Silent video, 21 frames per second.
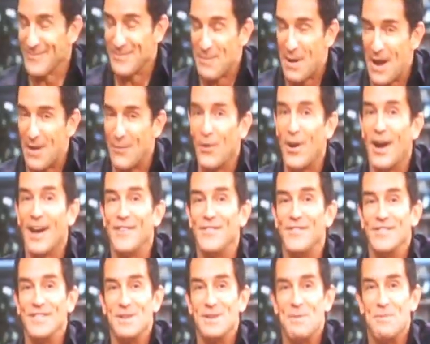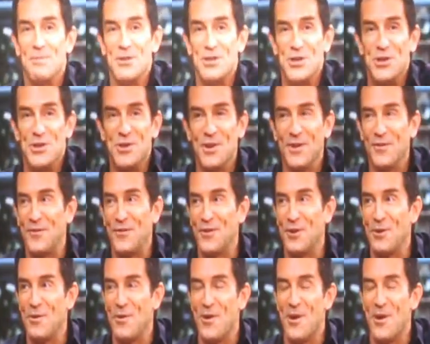My wife is. She a is a good one.